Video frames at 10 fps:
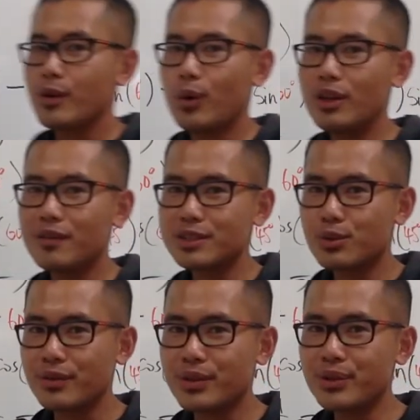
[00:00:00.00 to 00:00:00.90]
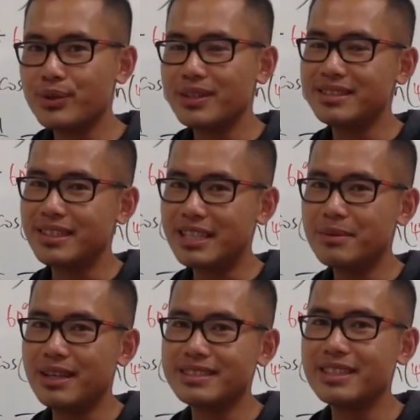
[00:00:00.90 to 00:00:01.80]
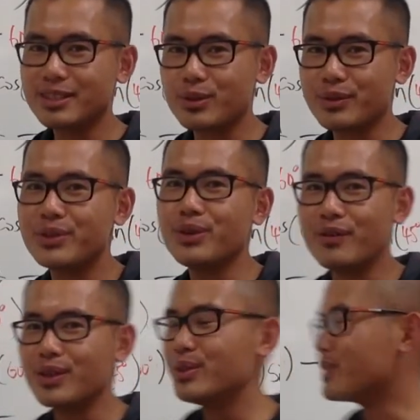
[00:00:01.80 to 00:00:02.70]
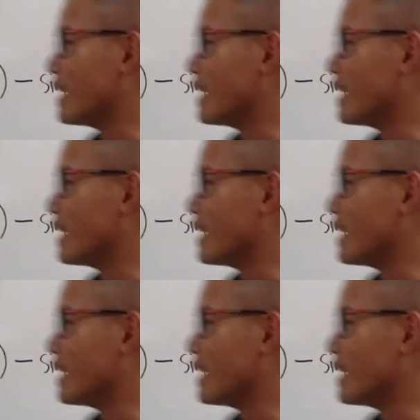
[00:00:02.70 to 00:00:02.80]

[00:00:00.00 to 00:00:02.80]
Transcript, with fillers: 1 over square root of 2 is the same as square root of 2 over 2,